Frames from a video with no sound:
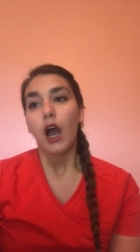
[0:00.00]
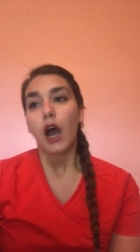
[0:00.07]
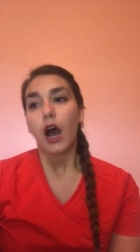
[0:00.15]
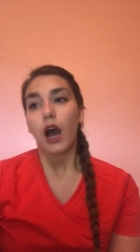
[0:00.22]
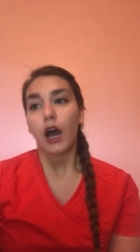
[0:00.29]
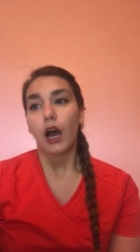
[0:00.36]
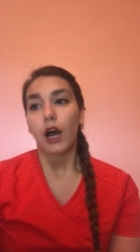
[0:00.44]

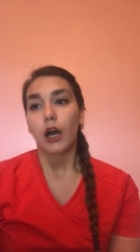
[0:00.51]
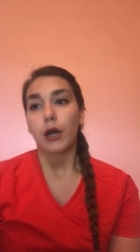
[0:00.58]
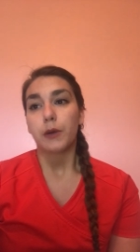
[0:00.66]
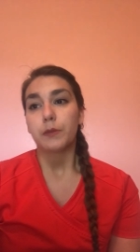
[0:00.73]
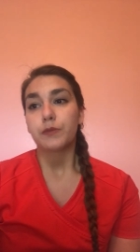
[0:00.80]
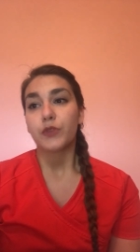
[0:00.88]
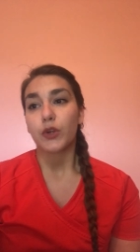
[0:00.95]

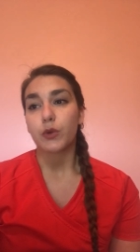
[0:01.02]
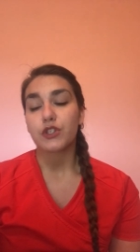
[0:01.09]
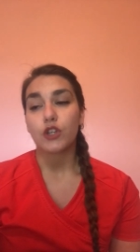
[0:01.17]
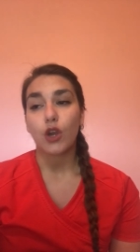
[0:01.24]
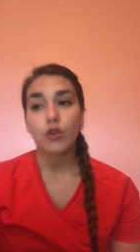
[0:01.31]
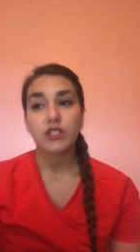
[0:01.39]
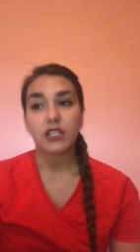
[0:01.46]
There was
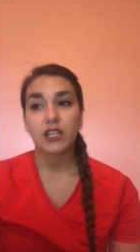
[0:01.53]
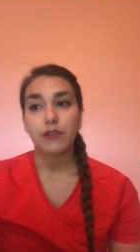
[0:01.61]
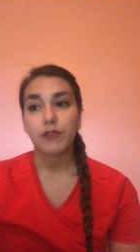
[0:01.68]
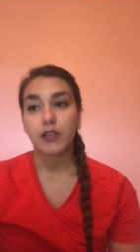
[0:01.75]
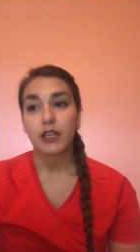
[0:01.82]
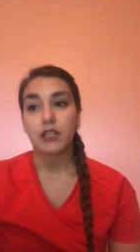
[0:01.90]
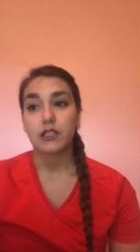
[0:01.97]
no
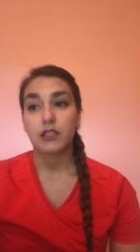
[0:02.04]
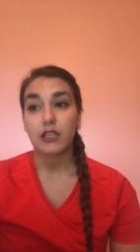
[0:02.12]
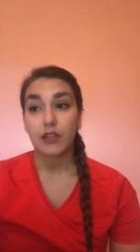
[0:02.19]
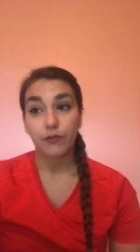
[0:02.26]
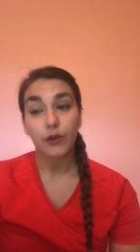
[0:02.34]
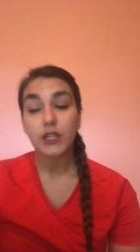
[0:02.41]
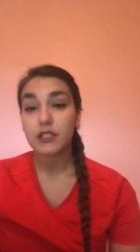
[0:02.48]
significant
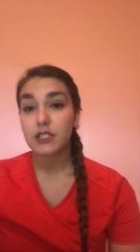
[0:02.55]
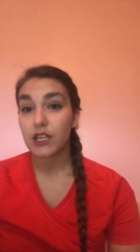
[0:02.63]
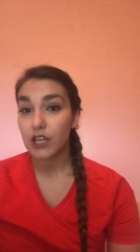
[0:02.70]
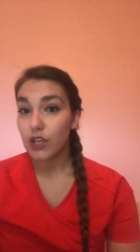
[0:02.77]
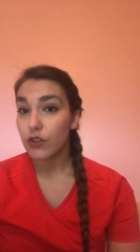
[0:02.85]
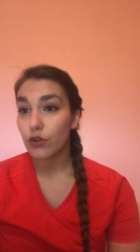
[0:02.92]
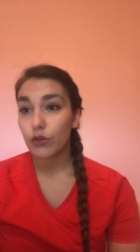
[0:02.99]
difference in
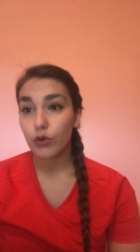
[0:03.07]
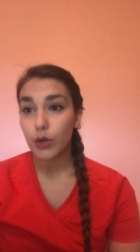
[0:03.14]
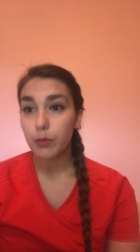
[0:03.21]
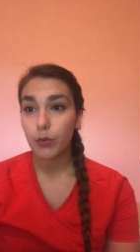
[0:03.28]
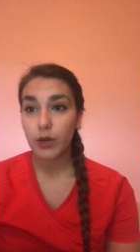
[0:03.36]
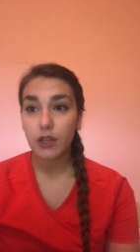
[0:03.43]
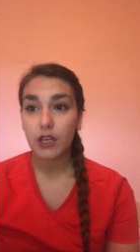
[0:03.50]
either
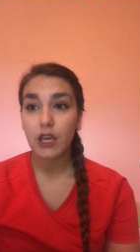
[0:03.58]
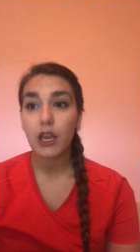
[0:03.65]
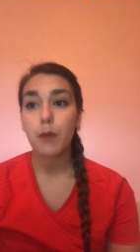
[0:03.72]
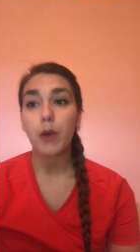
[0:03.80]
group really,